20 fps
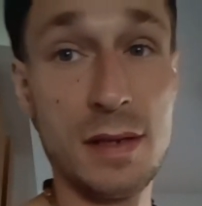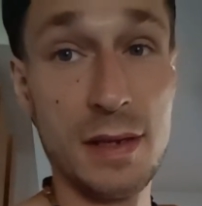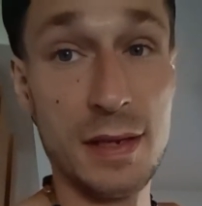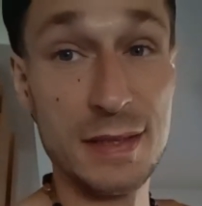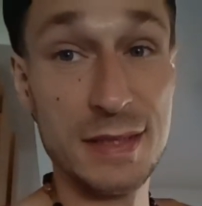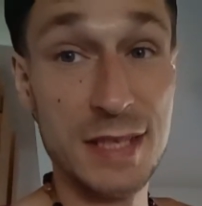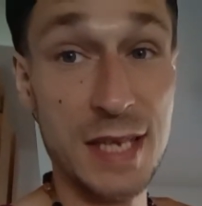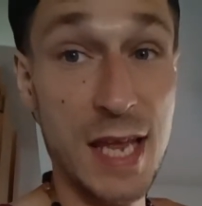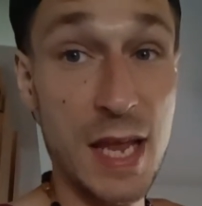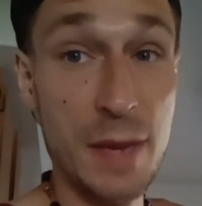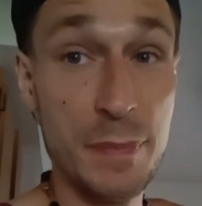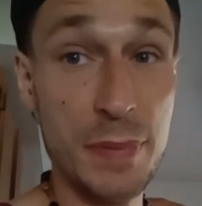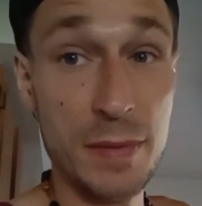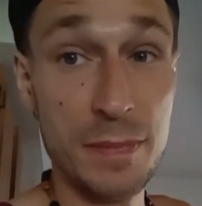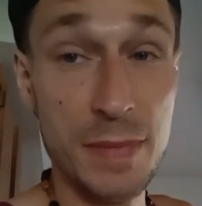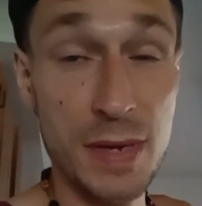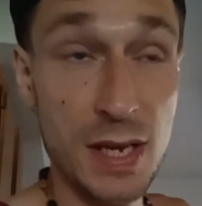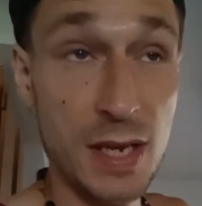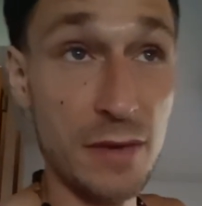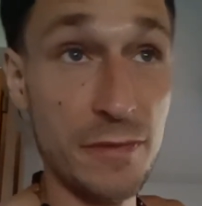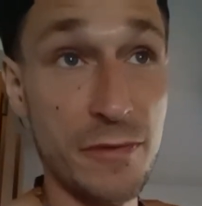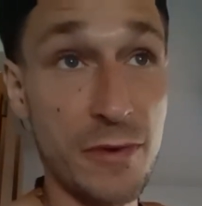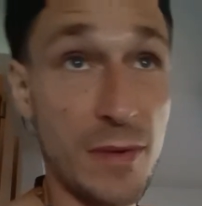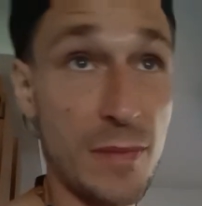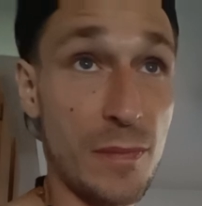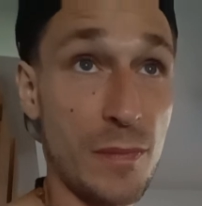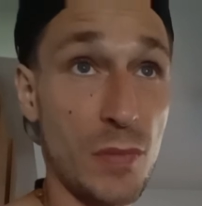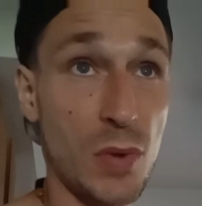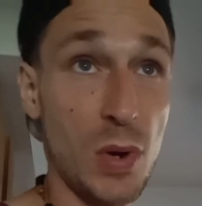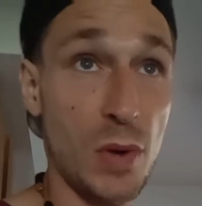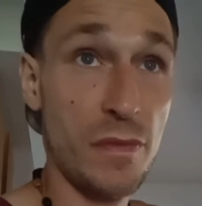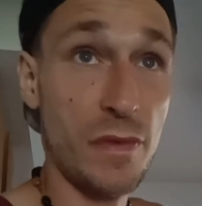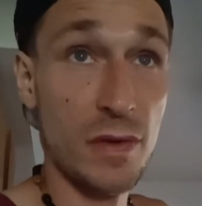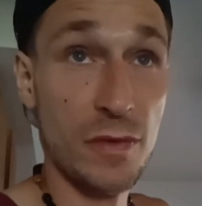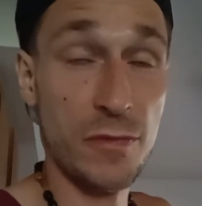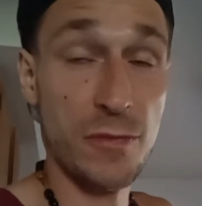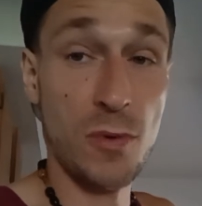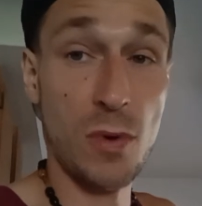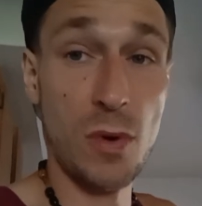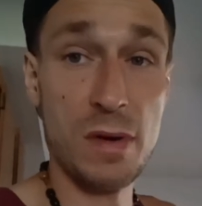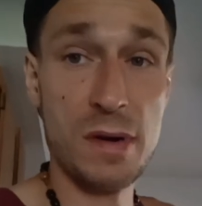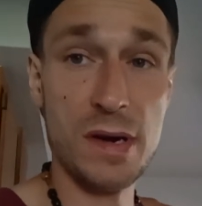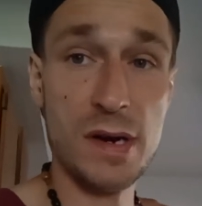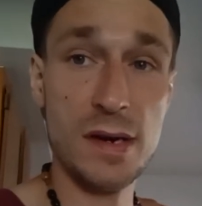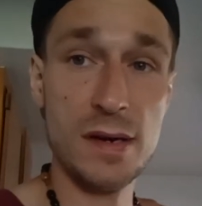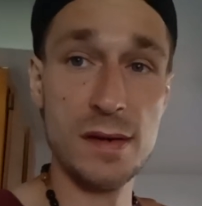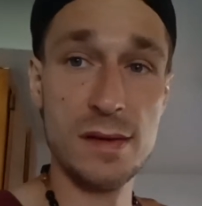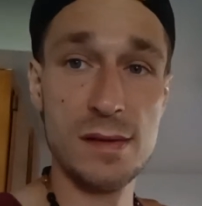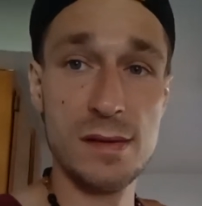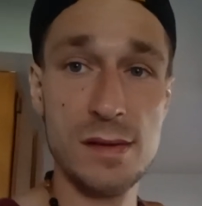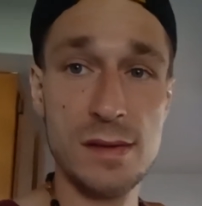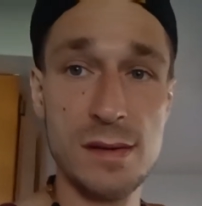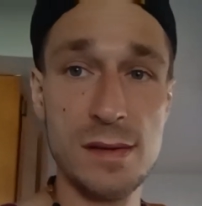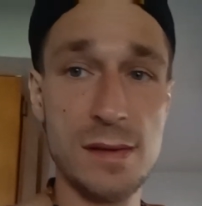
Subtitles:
It's keeping me from moving forward.